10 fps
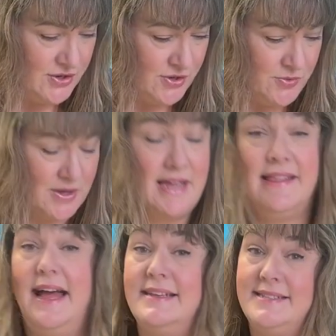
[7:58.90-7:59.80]
Oh,
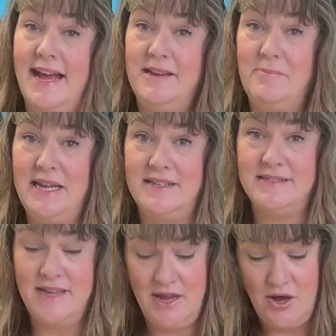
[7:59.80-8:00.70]
glass head pins.
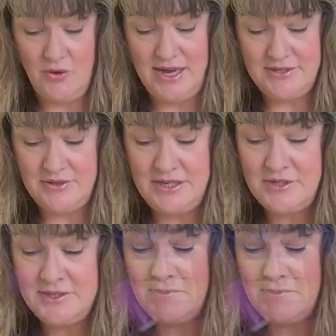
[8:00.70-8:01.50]
Okay, so there's some